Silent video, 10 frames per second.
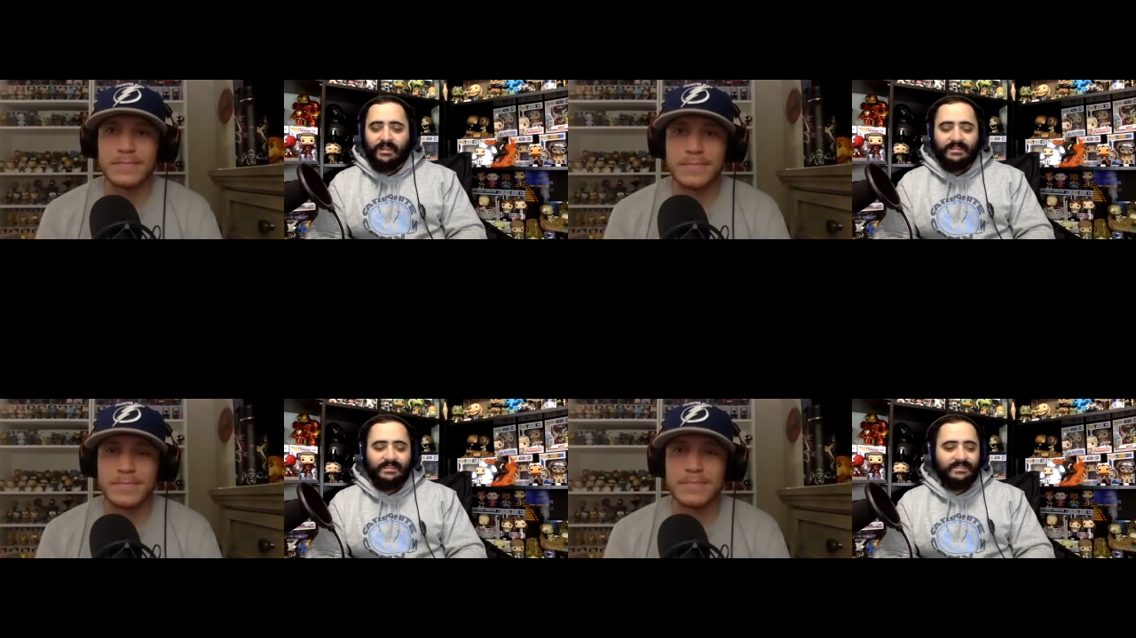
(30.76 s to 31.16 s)

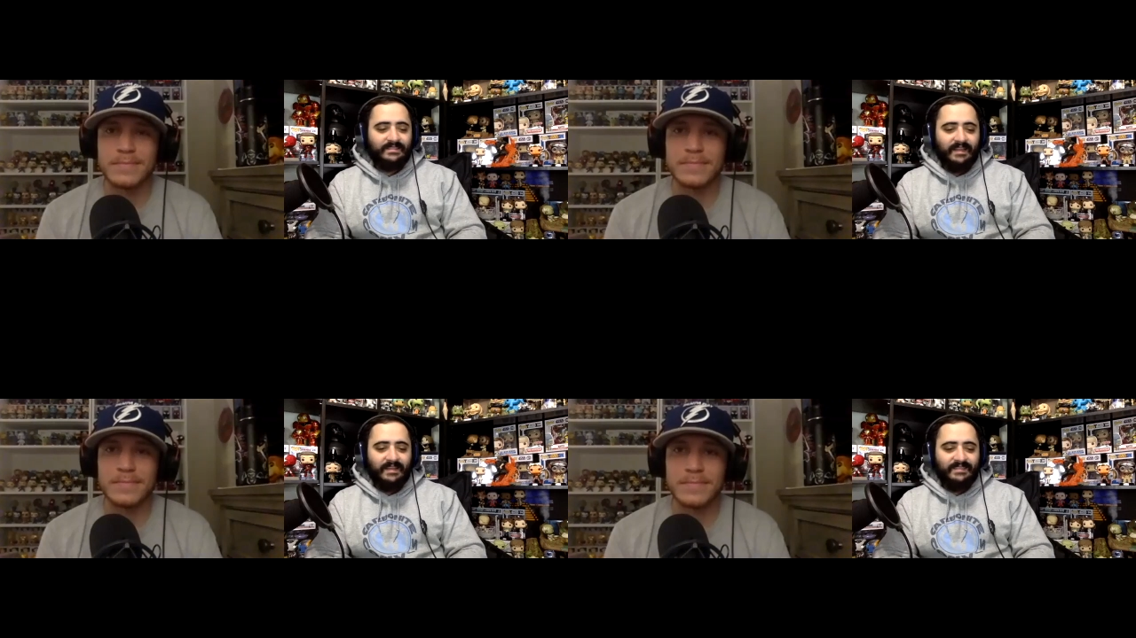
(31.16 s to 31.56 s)
Speaker 1: this
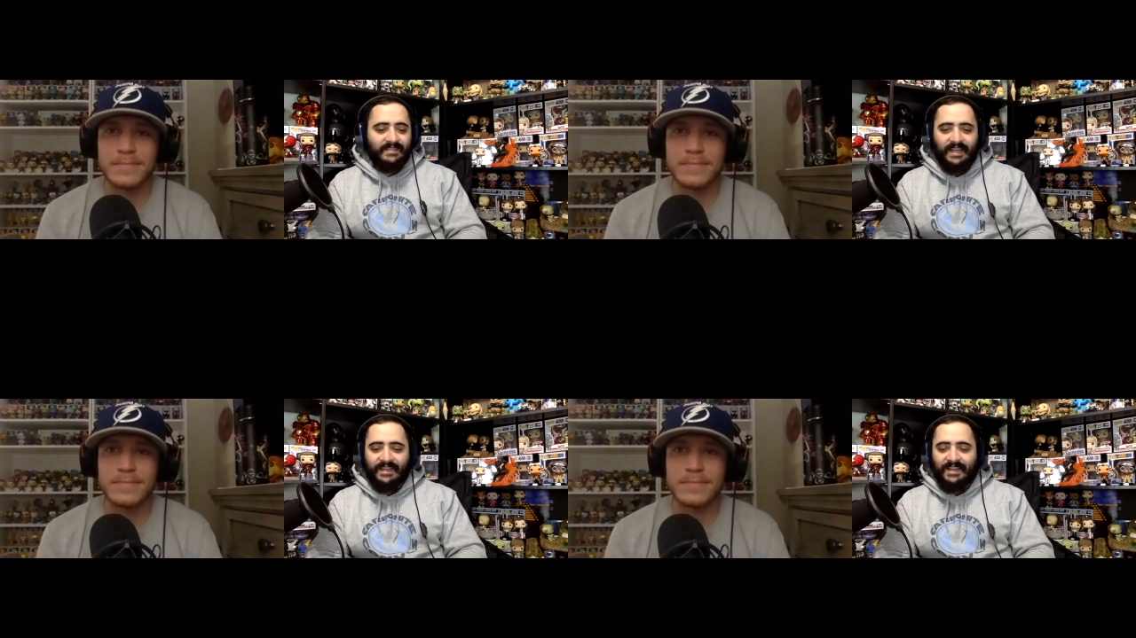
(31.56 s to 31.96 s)
uh,
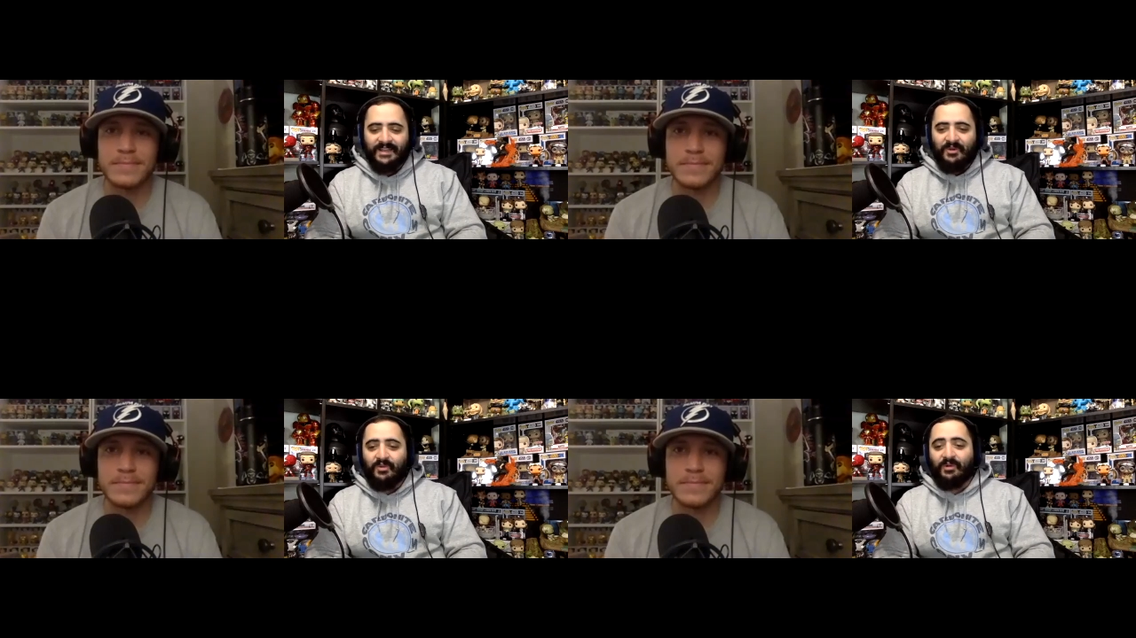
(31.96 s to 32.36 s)
tonight.
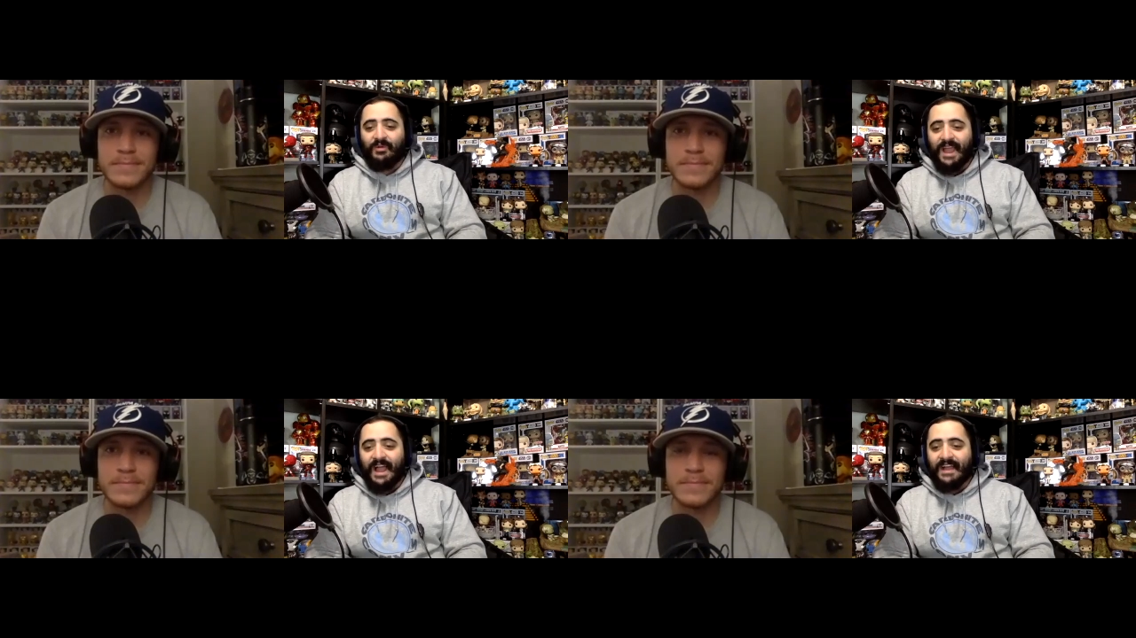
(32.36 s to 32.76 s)
We're
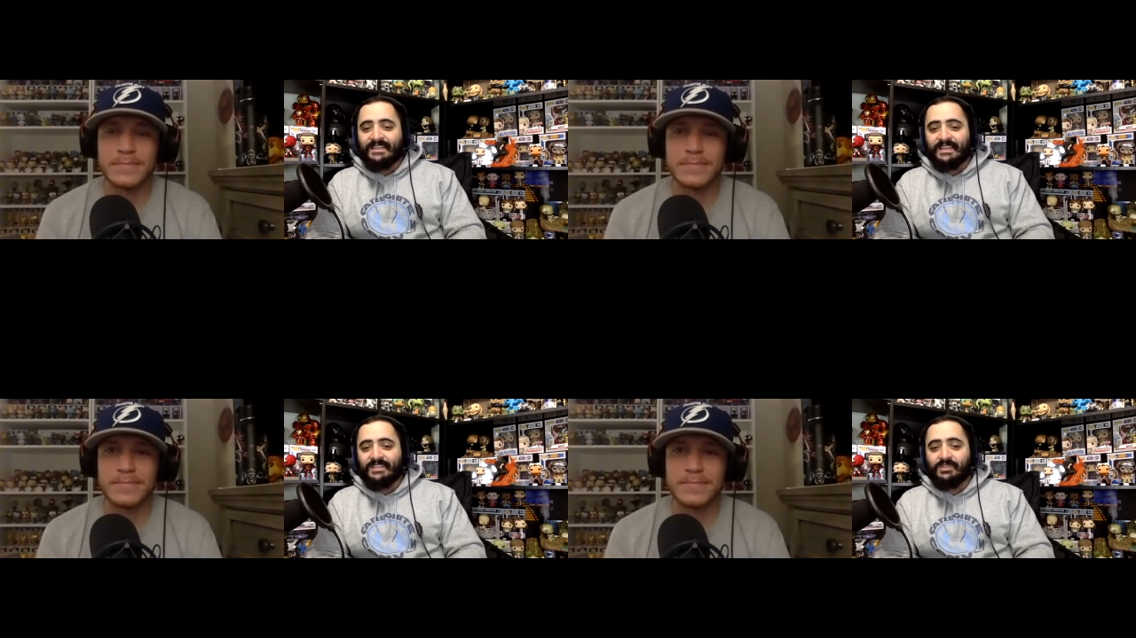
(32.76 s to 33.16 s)

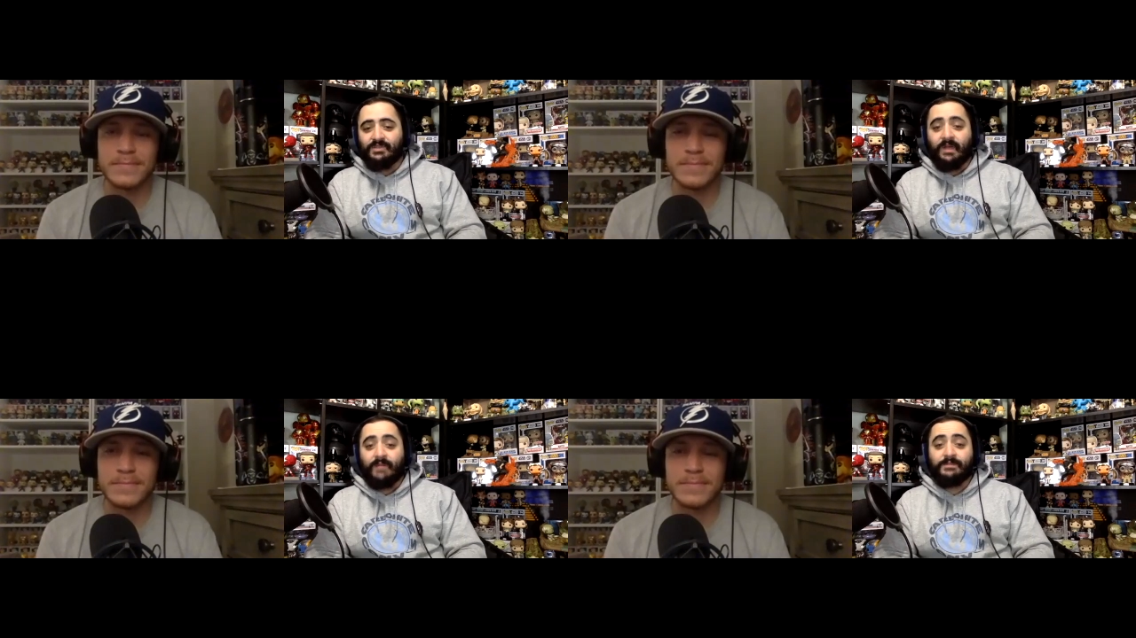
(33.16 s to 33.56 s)
reacting
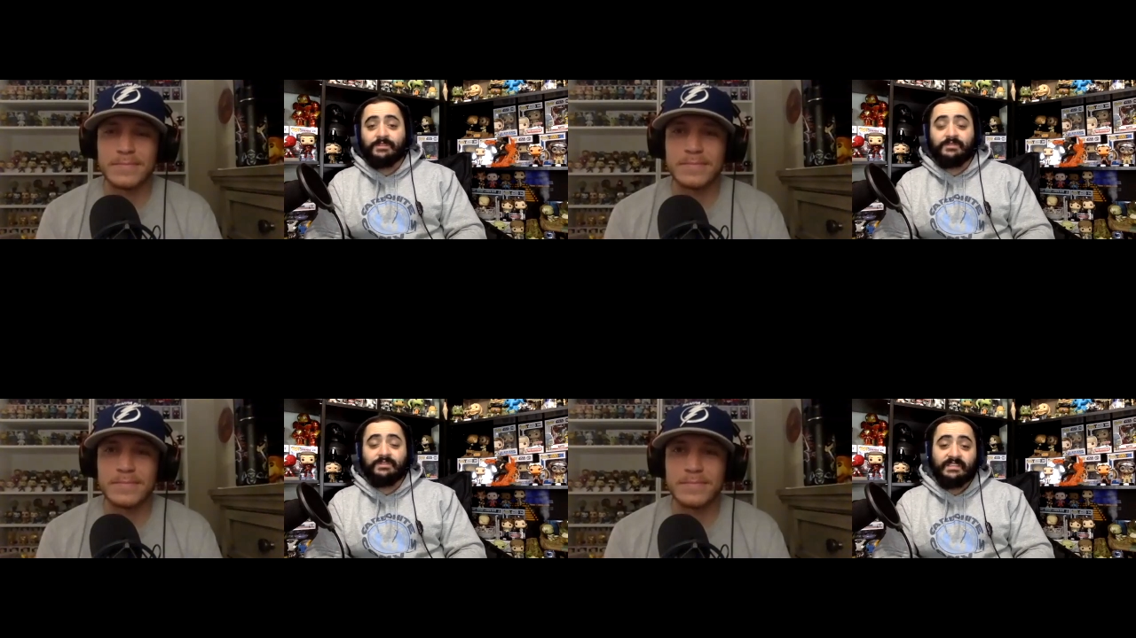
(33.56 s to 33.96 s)
to
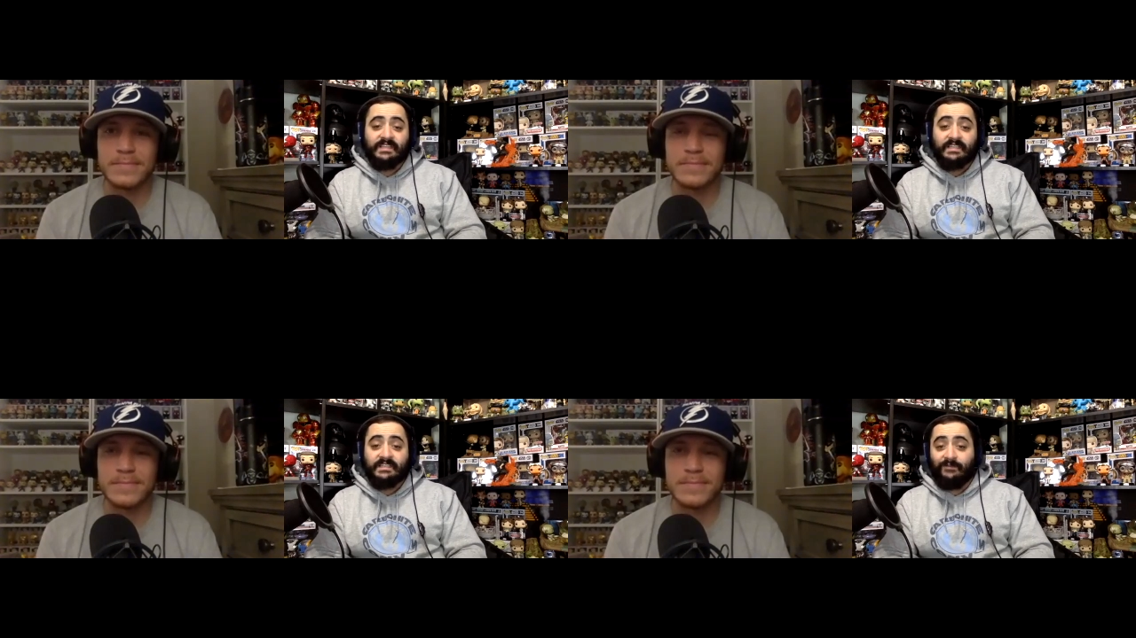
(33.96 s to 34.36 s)
episode
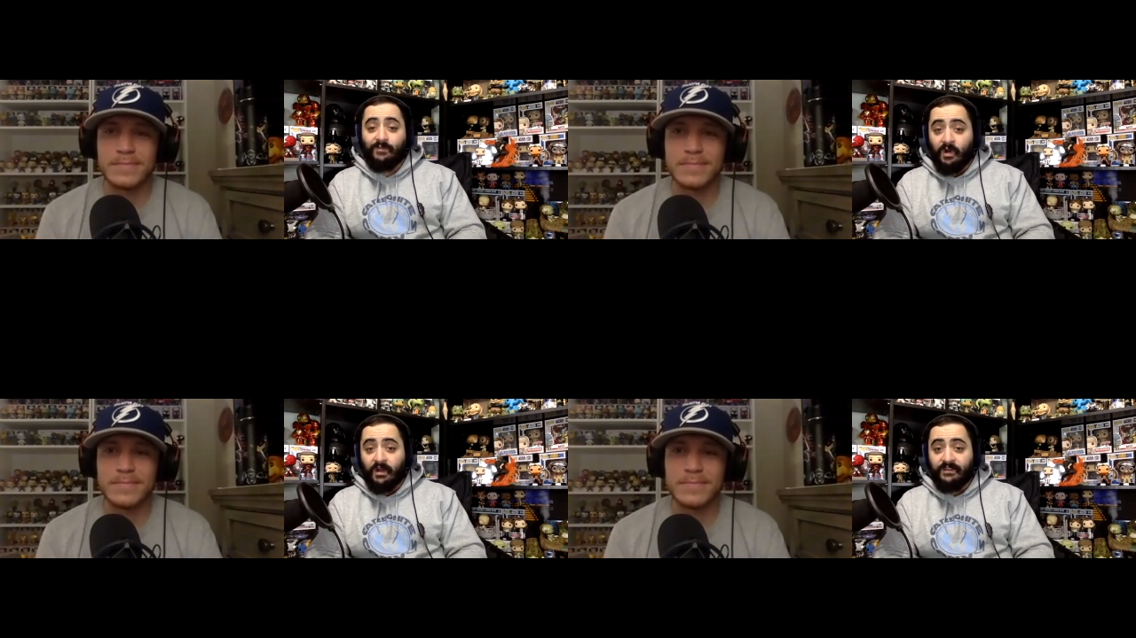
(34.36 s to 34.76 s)
six of
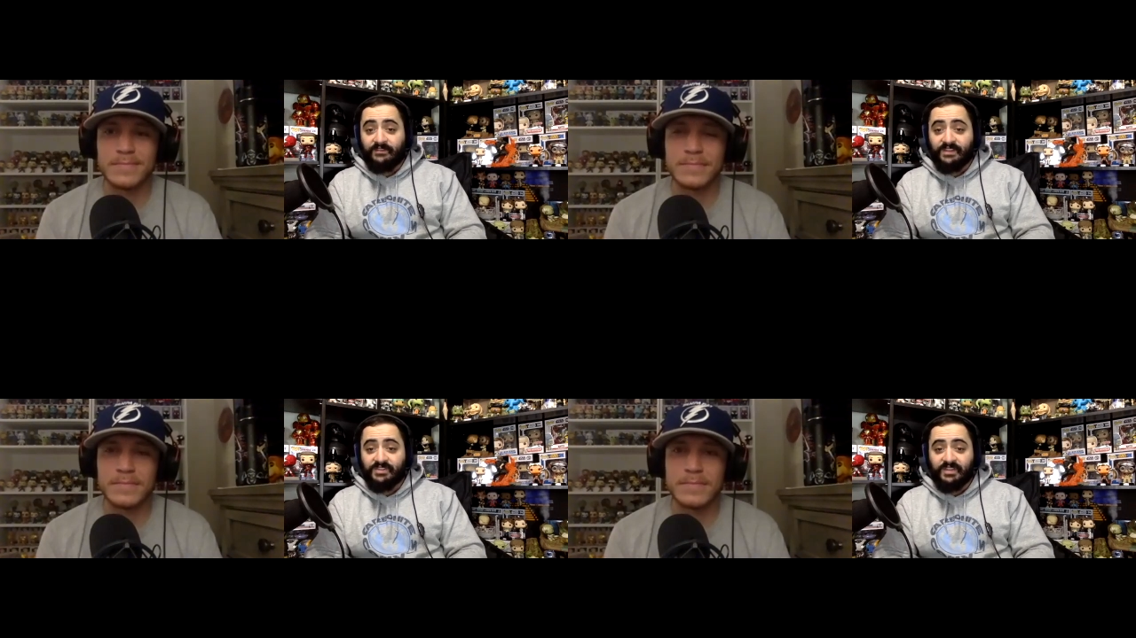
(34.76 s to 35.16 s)

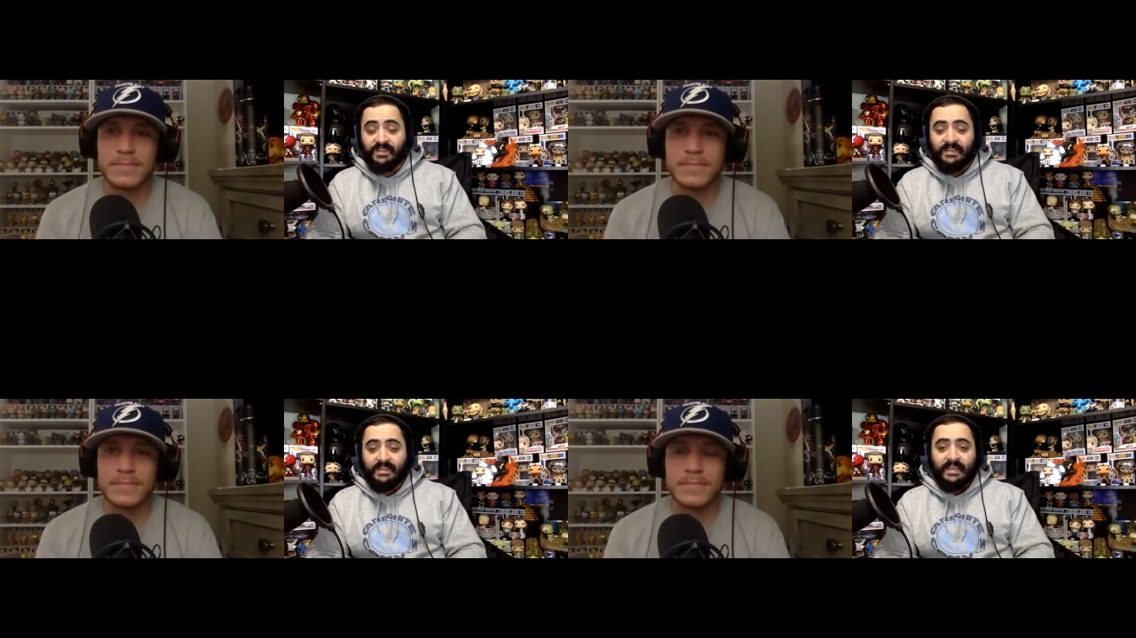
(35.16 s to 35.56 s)
WandaVision.